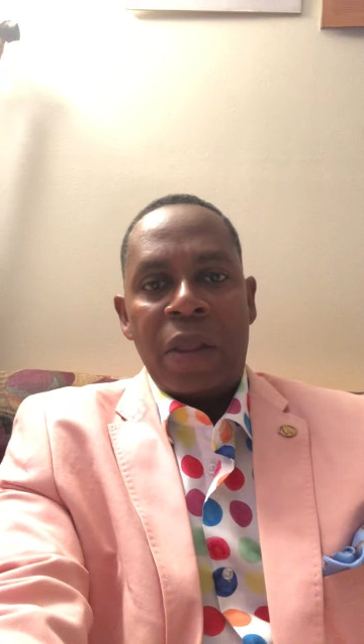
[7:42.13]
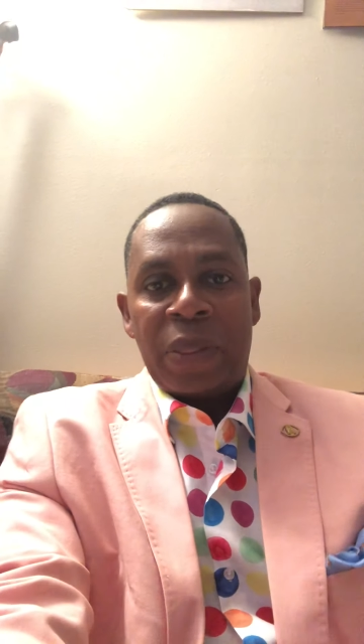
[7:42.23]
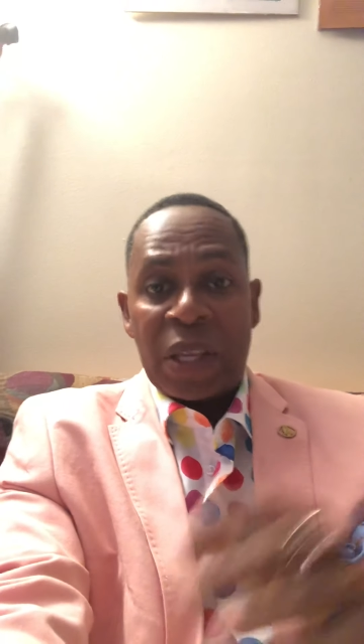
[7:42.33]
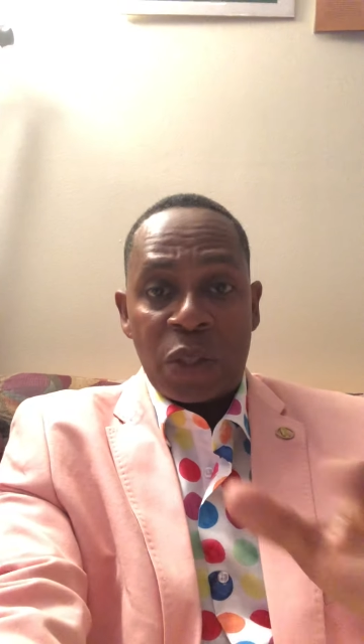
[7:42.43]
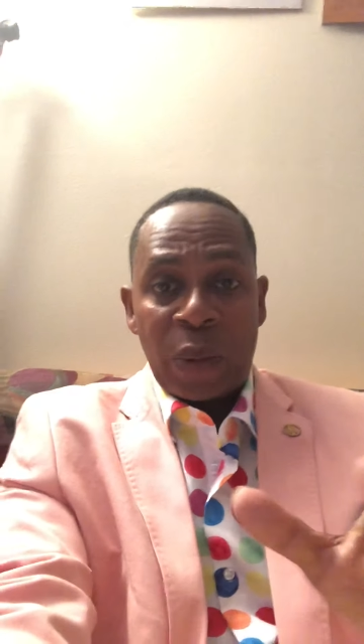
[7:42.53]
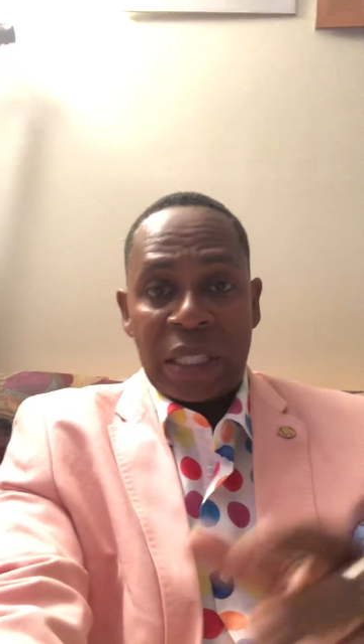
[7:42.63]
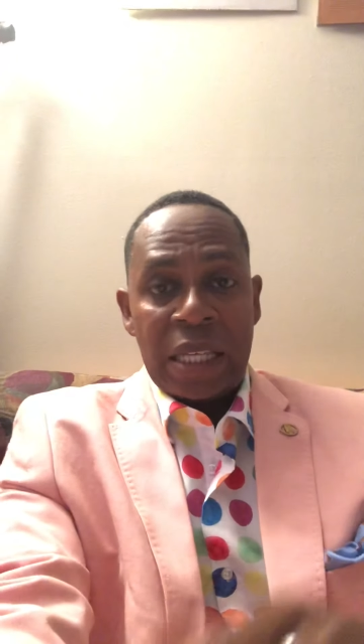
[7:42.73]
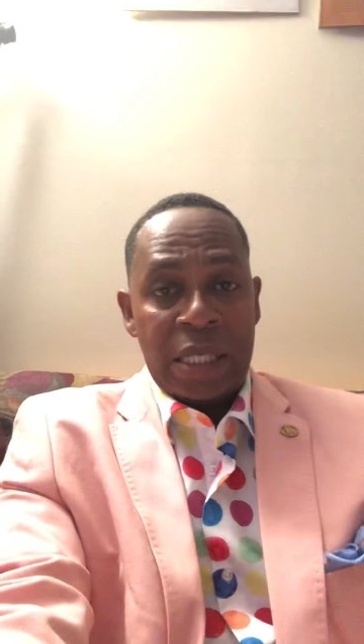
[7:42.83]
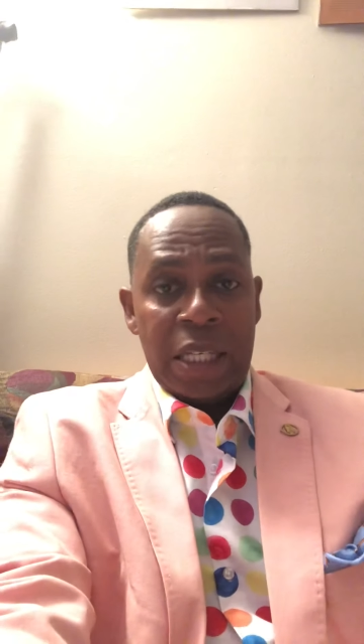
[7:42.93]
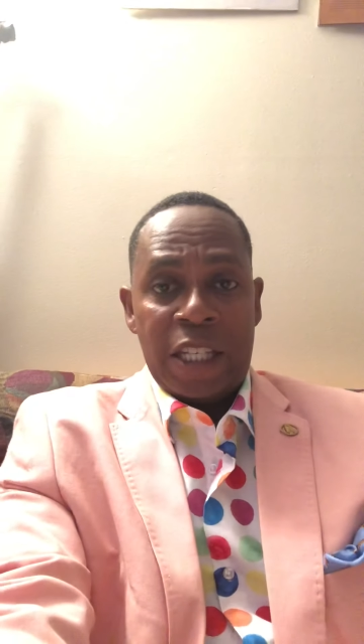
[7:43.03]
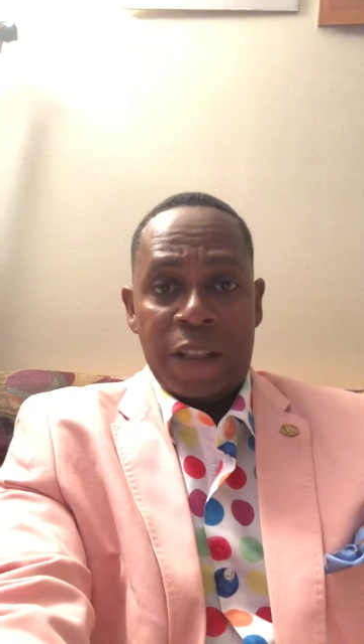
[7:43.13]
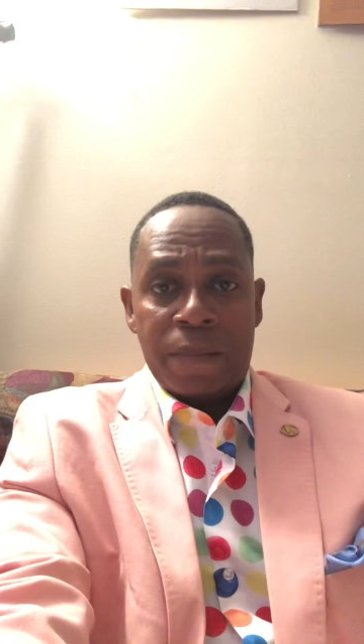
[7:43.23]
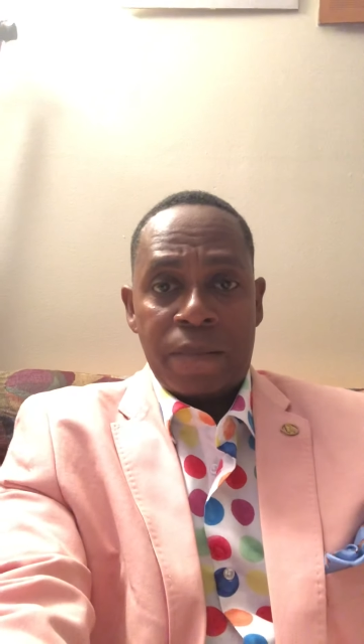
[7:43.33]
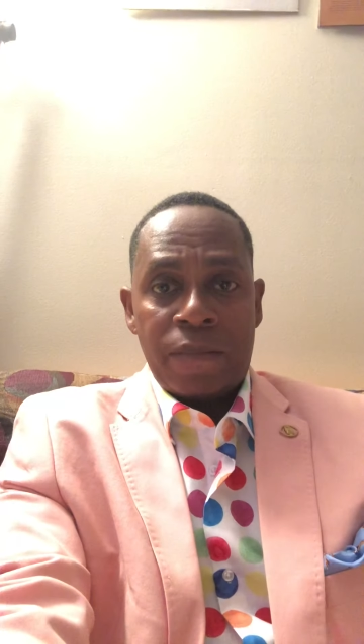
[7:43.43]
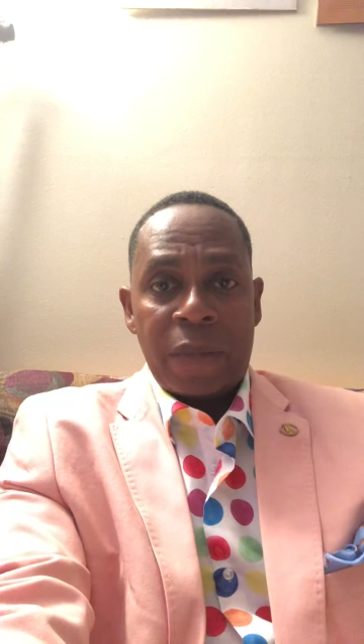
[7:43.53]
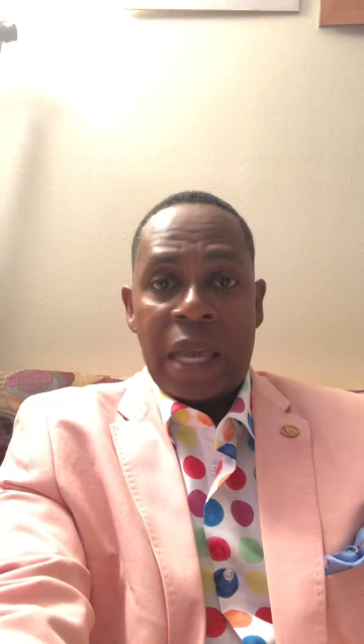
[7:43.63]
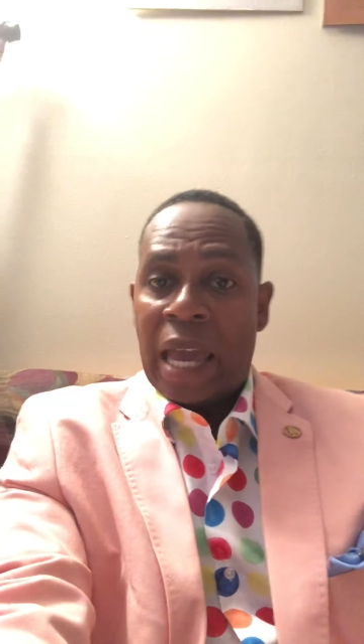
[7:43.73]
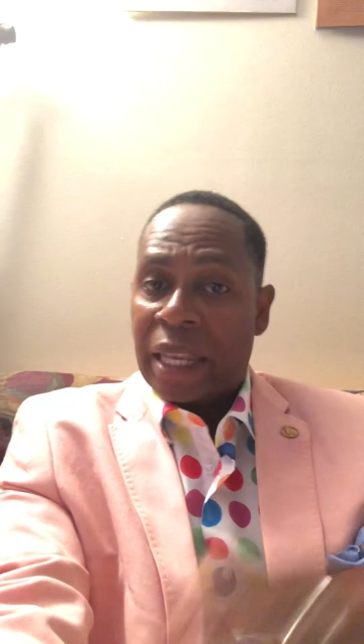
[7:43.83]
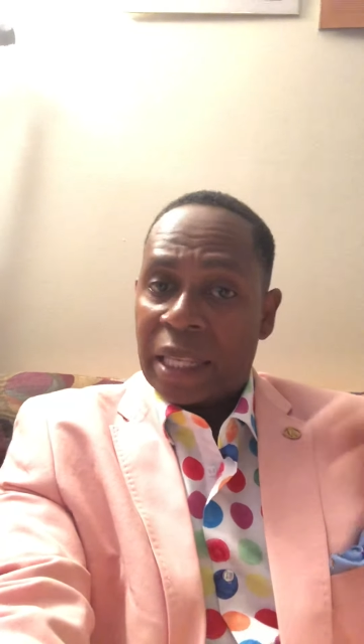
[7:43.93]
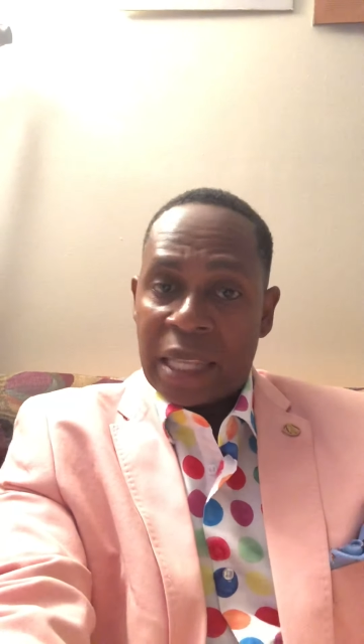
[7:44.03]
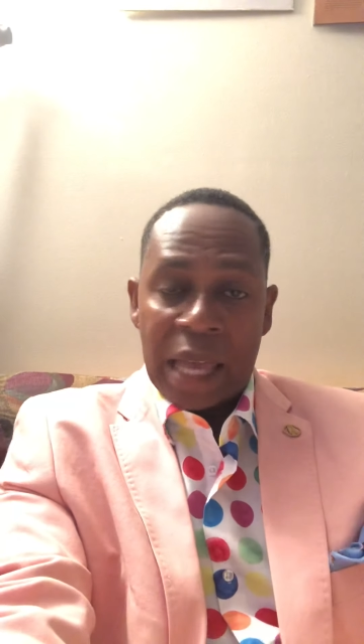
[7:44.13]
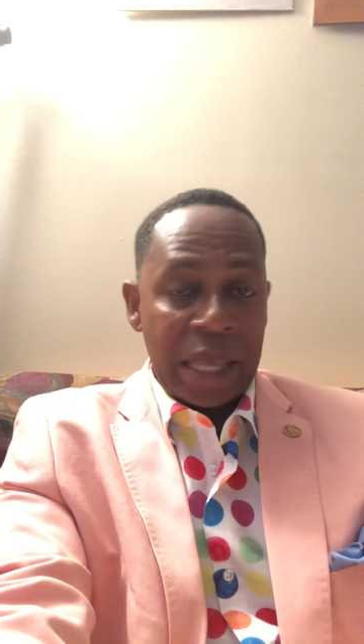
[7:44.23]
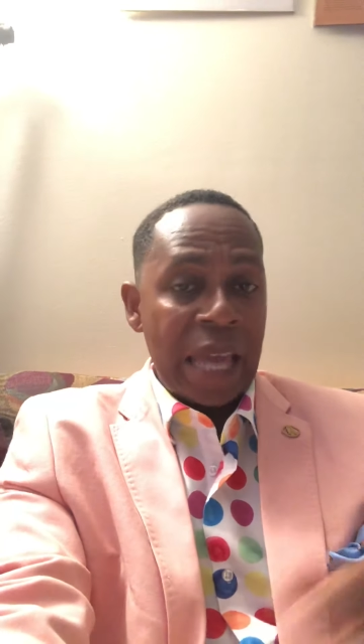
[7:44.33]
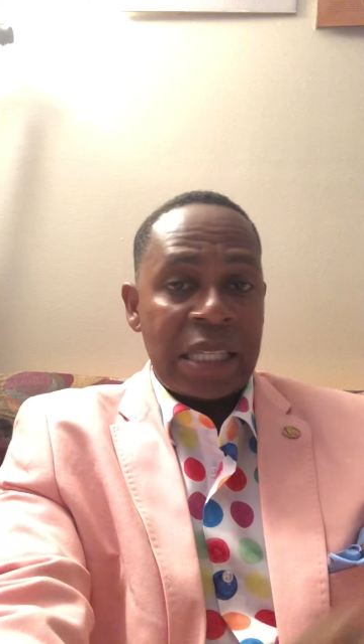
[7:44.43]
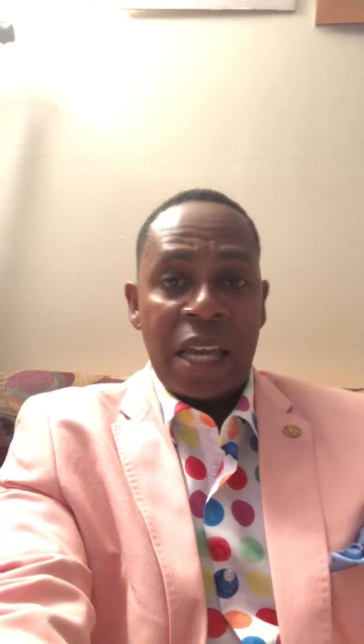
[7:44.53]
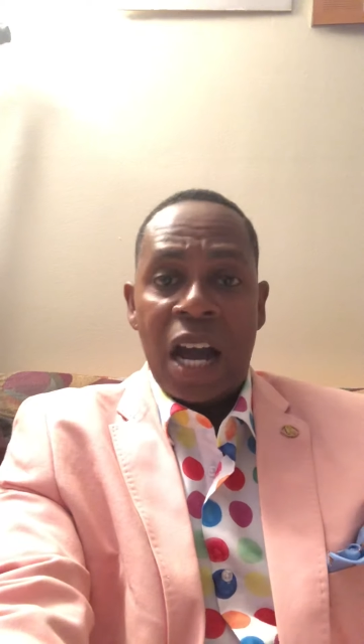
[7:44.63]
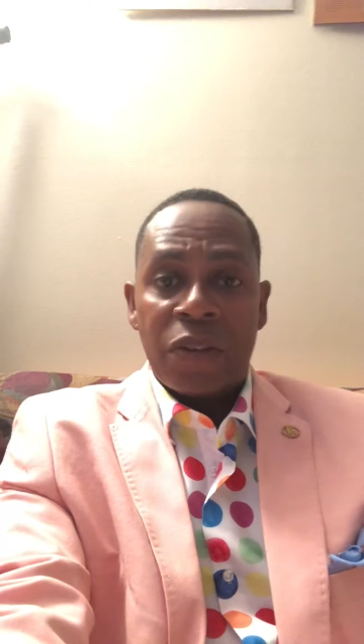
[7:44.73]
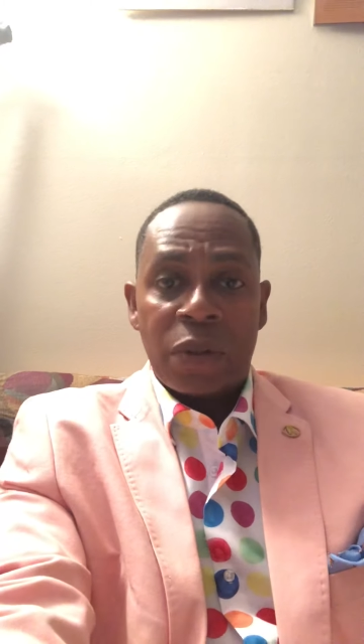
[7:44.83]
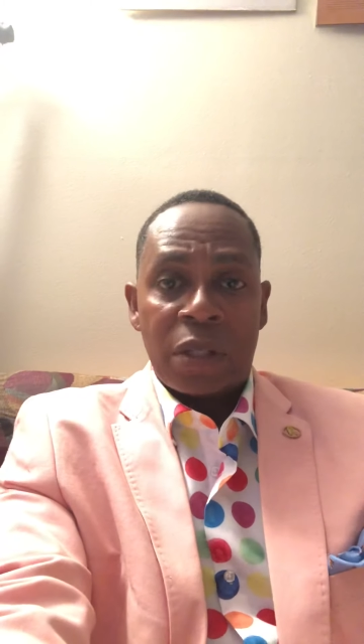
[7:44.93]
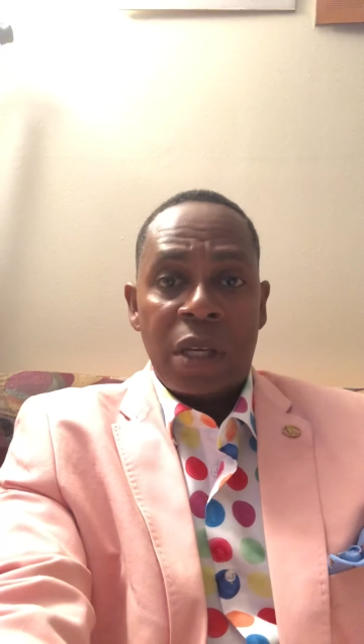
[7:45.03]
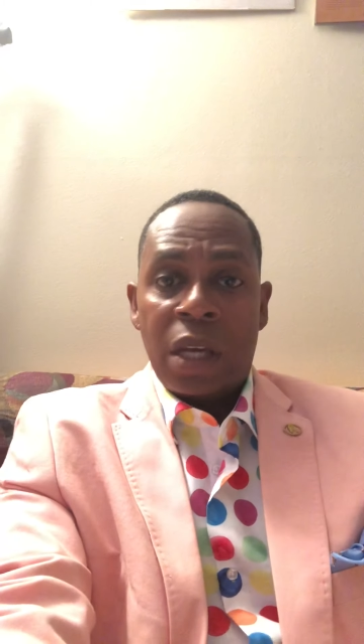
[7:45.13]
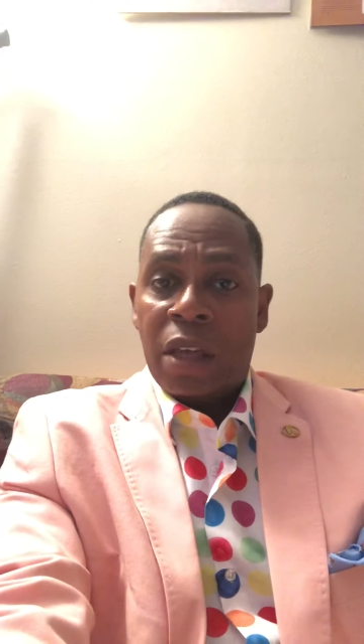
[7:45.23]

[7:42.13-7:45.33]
This is what they did. And in the 1800s.